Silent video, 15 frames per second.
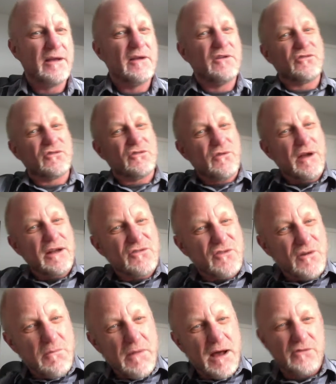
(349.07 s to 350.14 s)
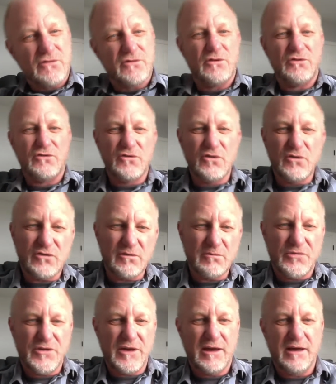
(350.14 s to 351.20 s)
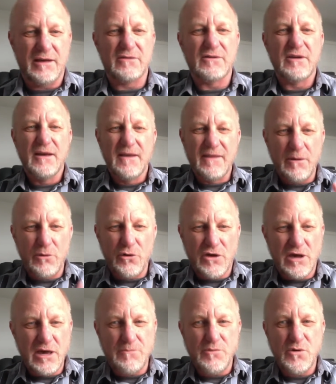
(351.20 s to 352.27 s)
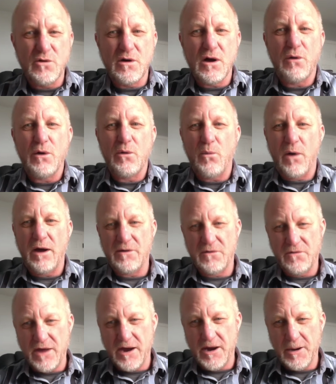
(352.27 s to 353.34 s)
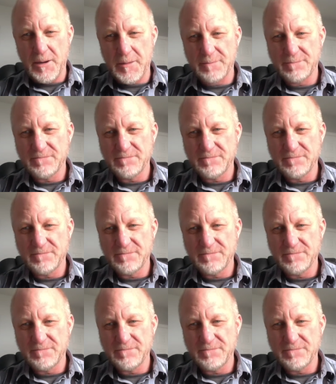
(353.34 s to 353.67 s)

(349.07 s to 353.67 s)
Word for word: Stretch your muscles. Do some things that will keep you going while you're there.